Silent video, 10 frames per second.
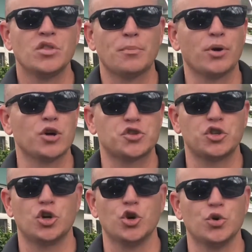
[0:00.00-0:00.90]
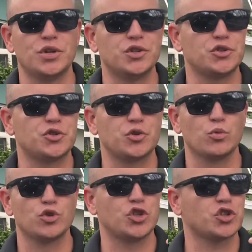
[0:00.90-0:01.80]
person who is
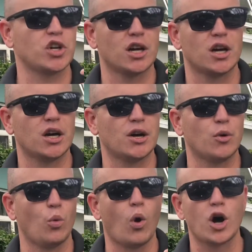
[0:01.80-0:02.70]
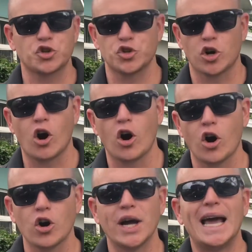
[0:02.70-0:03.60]
just gonna wash their
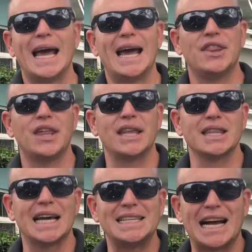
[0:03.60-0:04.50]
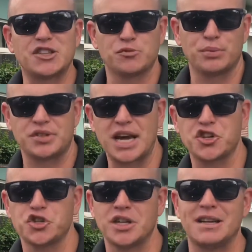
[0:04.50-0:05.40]
car and then lay down some
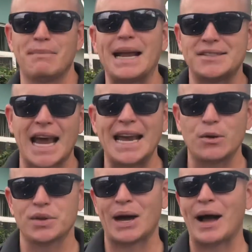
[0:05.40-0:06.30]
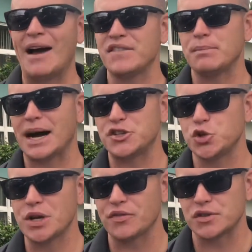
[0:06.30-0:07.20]
protection and maintain it without having to buy
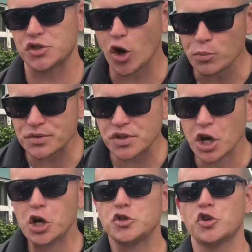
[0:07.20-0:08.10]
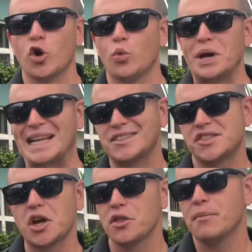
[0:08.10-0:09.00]
2 different soaps, so we can
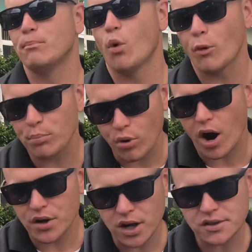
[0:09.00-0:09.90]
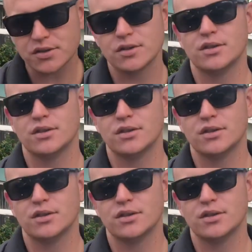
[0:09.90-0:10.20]
sell them more product.